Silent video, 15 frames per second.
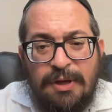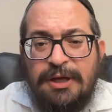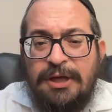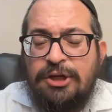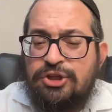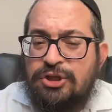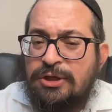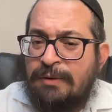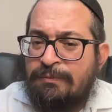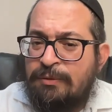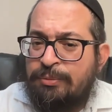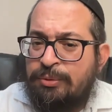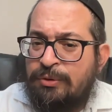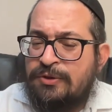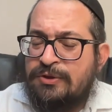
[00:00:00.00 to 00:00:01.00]
each and every
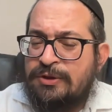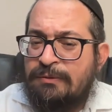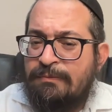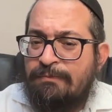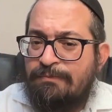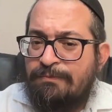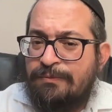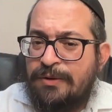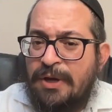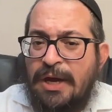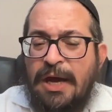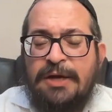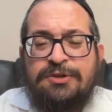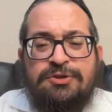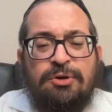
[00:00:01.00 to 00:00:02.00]
person
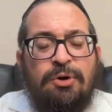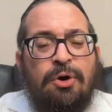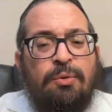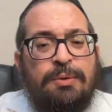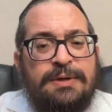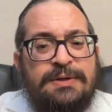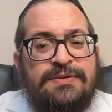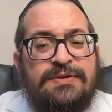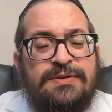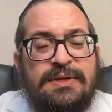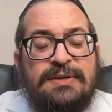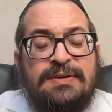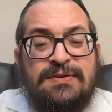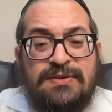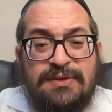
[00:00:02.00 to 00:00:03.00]
has to always
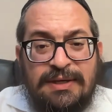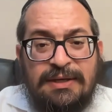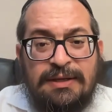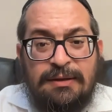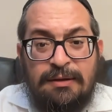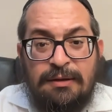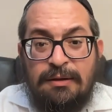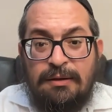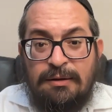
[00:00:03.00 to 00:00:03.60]
see